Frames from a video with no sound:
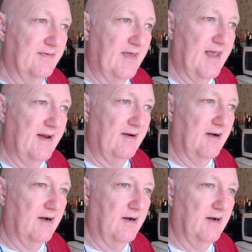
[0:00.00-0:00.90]
there
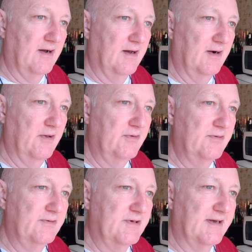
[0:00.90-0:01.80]
are a
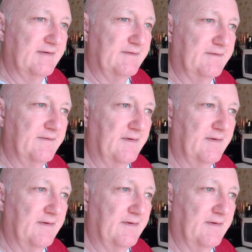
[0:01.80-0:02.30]
load of